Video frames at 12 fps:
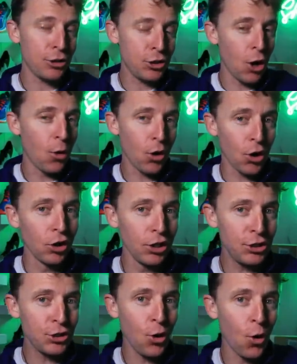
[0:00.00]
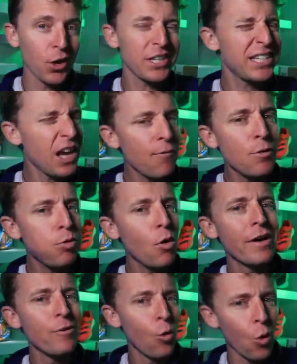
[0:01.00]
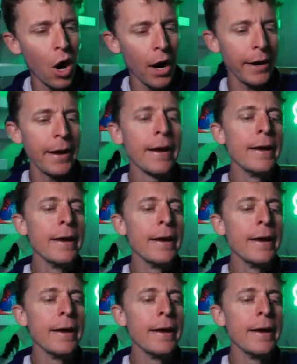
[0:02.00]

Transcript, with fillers: So early score 7.1